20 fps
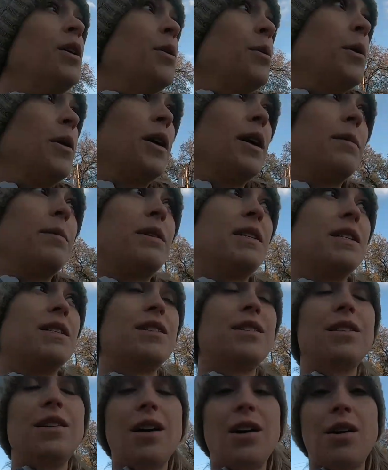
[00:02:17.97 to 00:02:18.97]
Woke up to
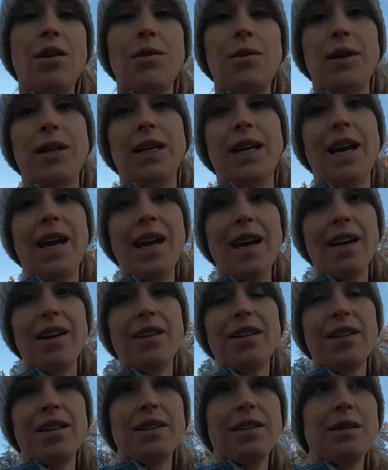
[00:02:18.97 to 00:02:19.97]
snow and
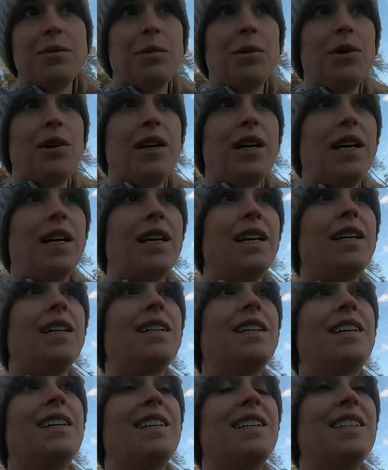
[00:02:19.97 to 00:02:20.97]
hail this morning,
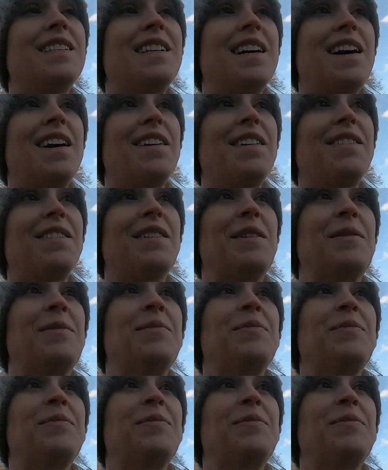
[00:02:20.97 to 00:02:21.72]
so